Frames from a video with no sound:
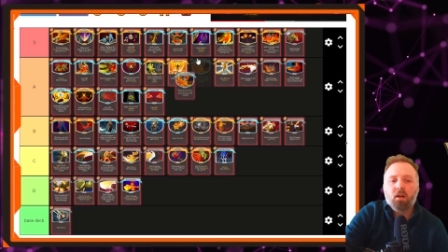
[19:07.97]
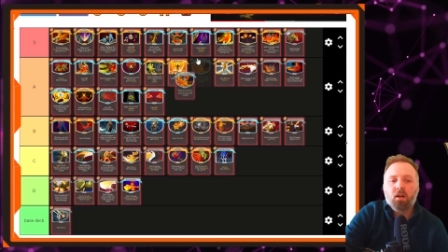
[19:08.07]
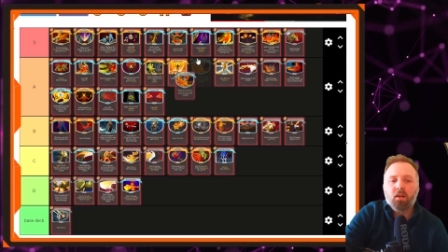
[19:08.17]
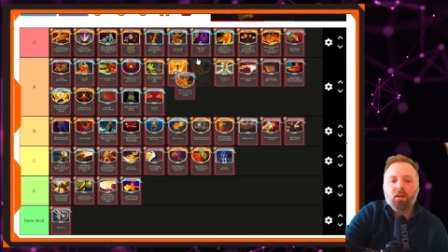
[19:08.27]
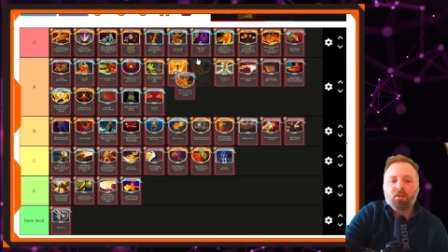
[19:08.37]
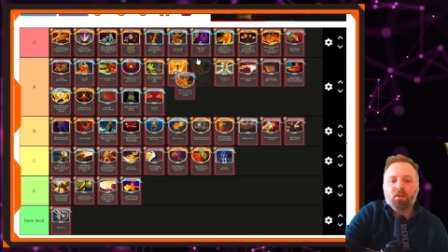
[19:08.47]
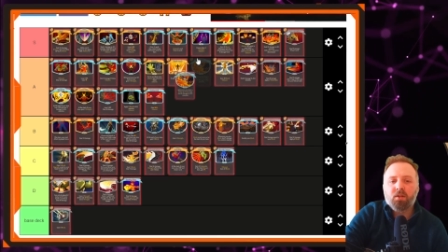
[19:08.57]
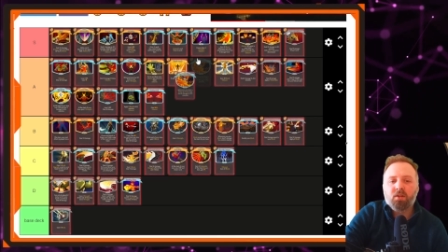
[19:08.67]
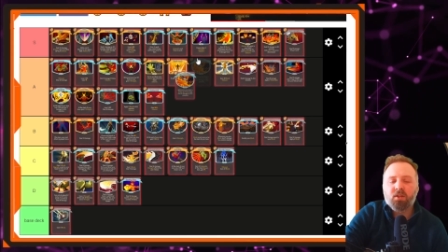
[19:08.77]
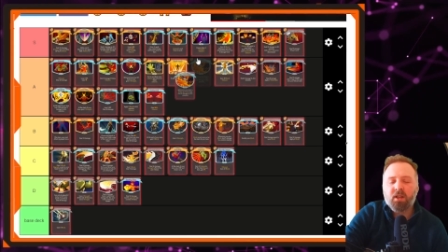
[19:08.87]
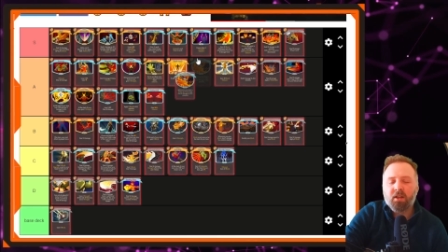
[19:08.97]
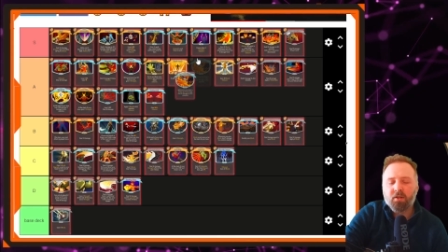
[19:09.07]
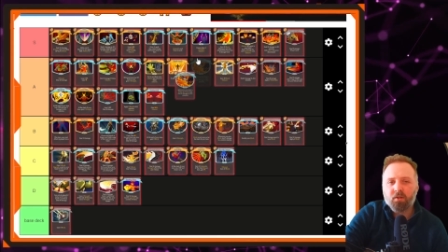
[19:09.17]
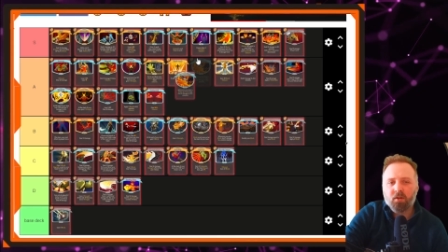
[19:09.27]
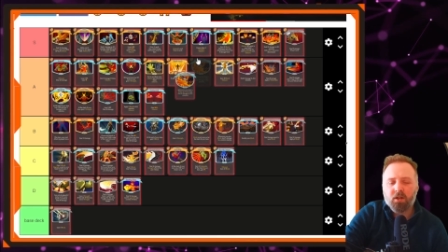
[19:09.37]
That's a
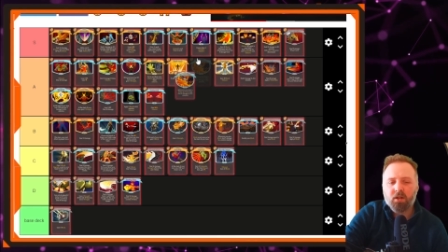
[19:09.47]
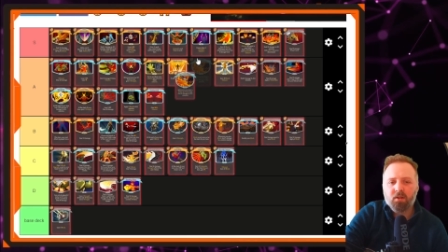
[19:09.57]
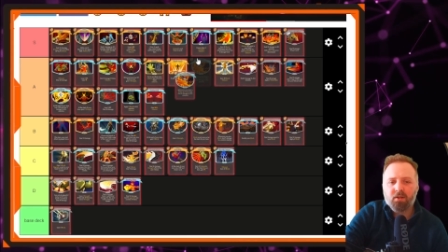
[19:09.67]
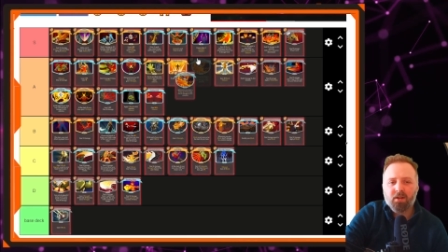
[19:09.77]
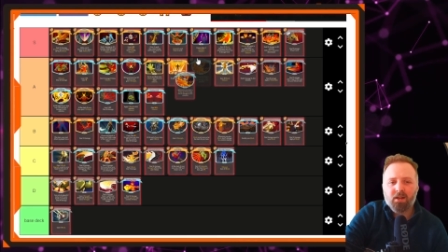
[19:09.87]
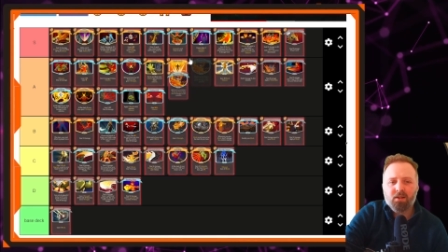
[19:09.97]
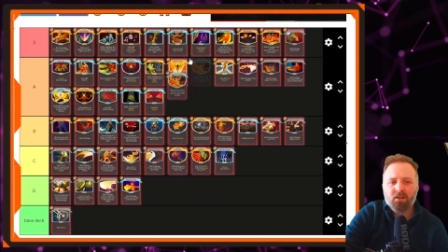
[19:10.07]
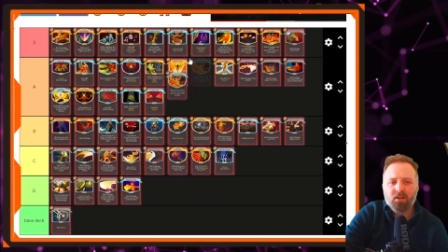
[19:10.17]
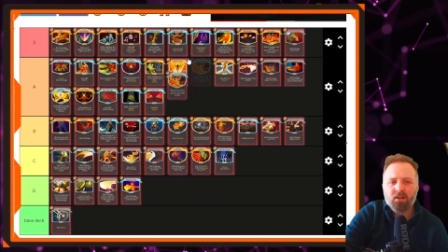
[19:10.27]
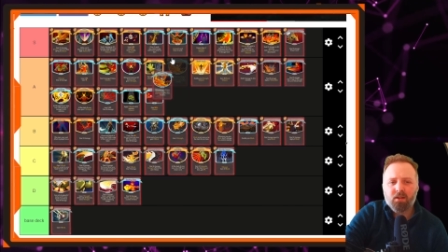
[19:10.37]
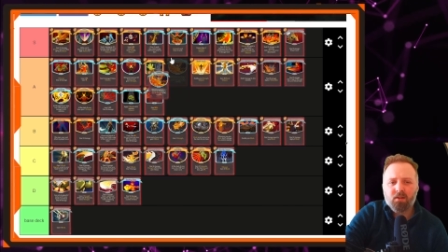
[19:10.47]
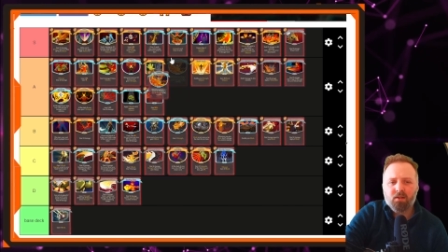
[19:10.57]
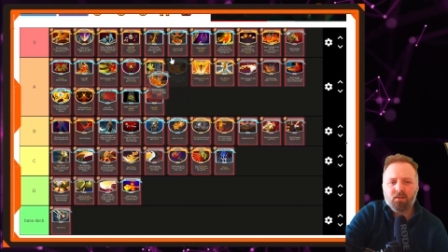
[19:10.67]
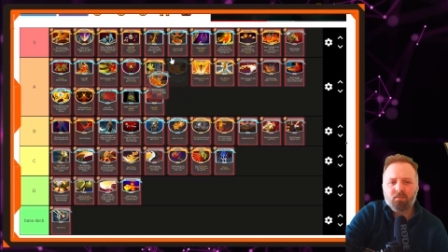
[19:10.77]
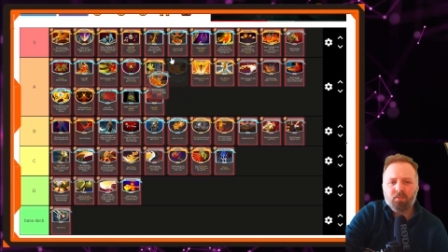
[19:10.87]
status or a curse. I'd say
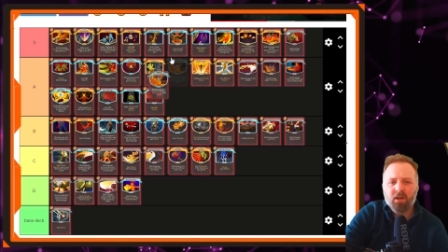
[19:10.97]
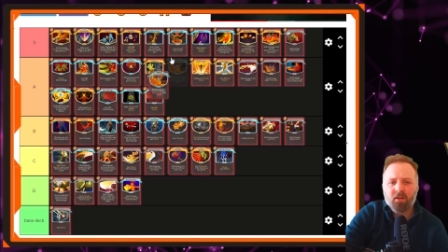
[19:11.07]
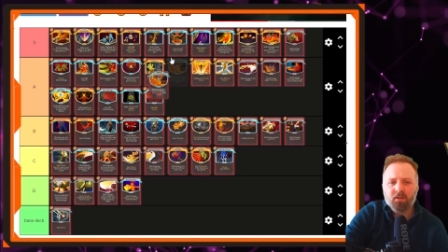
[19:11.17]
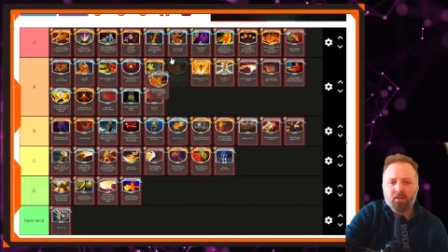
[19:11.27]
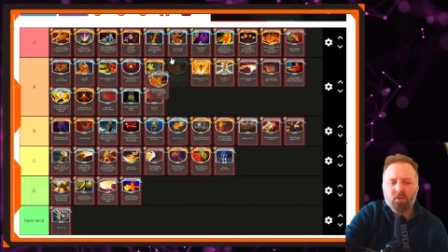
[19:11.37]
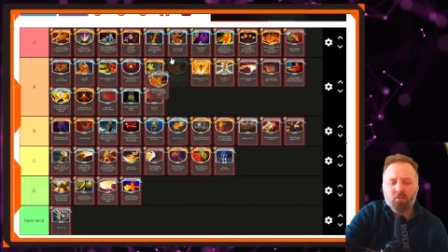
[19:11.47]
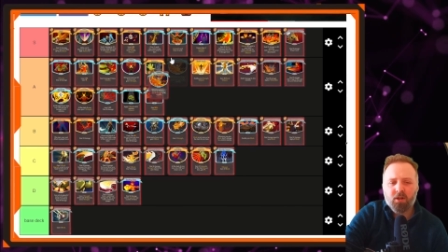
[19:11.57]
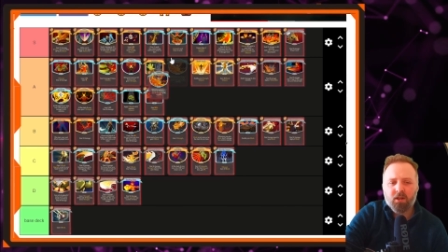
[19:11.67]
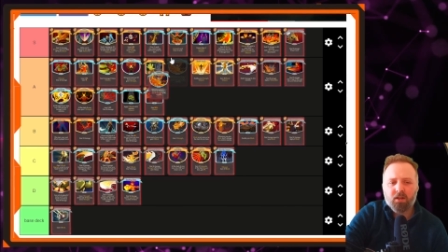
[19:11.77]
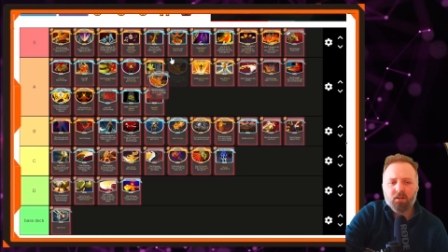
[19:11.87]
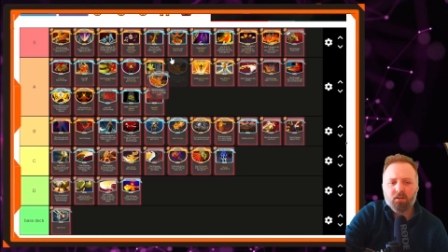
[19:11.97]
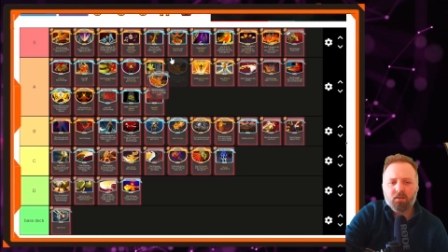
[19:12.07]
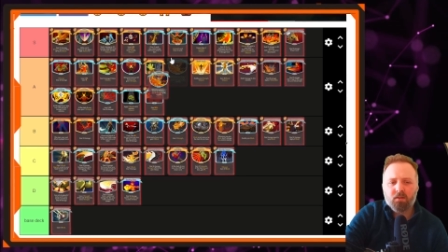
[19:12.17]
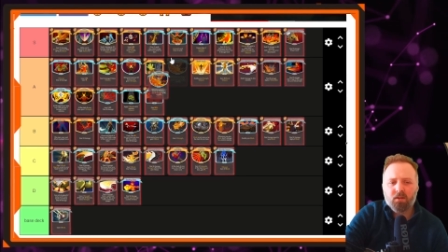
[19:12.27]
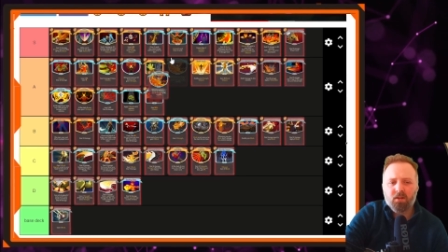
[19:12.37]
it's better than Limit Break.
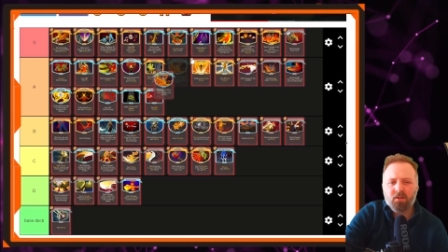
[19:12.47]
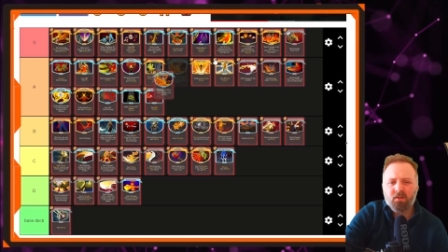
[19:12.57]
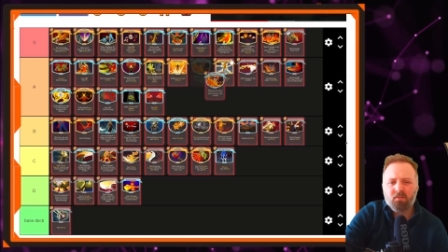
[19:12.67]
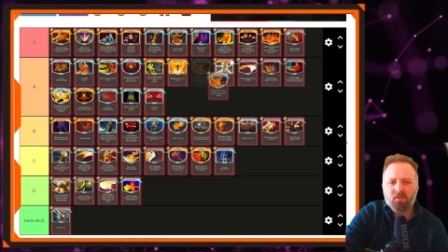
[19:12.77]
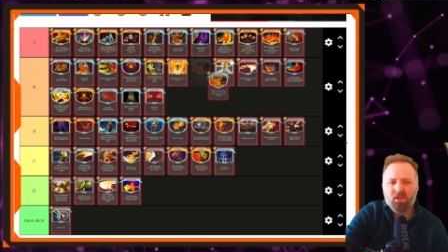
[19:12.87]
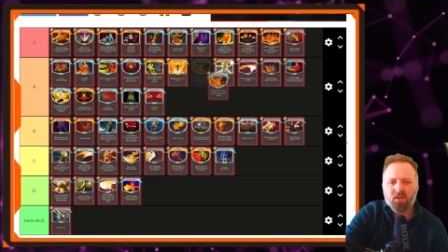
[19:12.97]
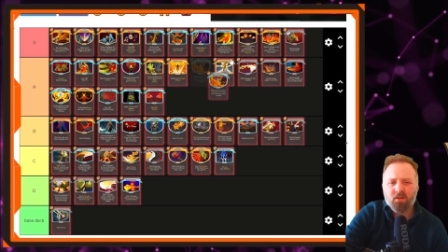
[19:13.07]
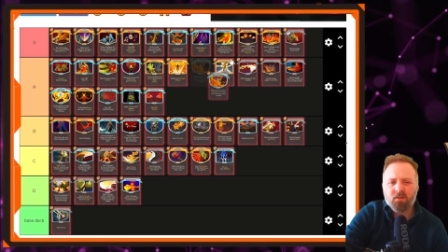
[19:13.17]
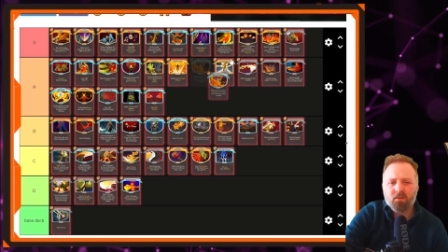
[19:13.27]
Is it? No.